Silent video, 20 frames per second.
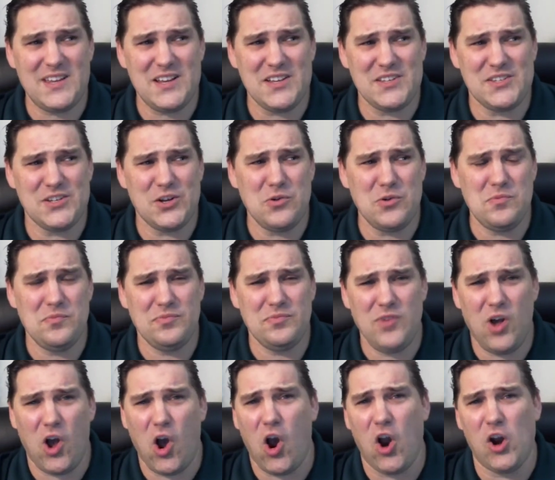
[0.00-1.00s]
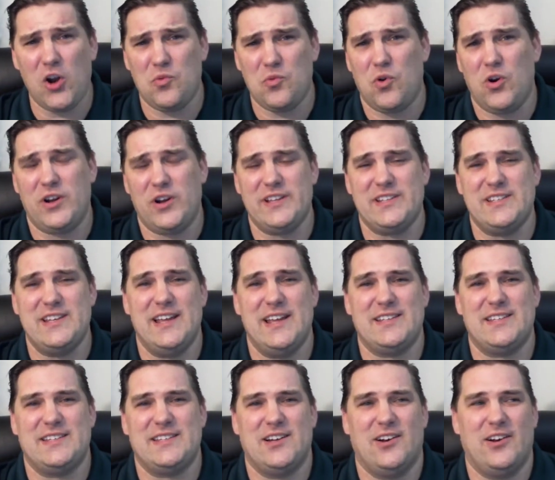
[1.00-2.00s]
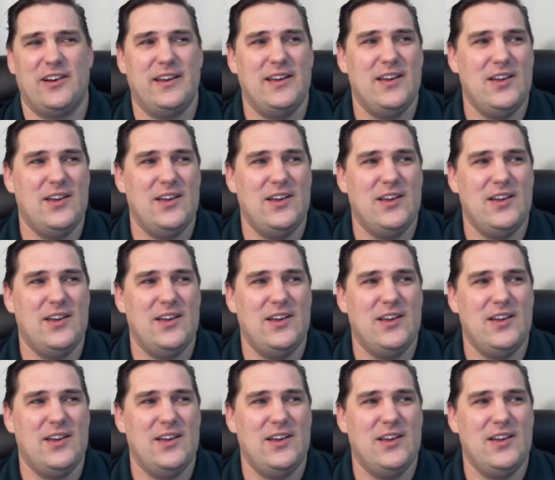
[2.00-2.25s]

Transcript: So, hard work is necessary.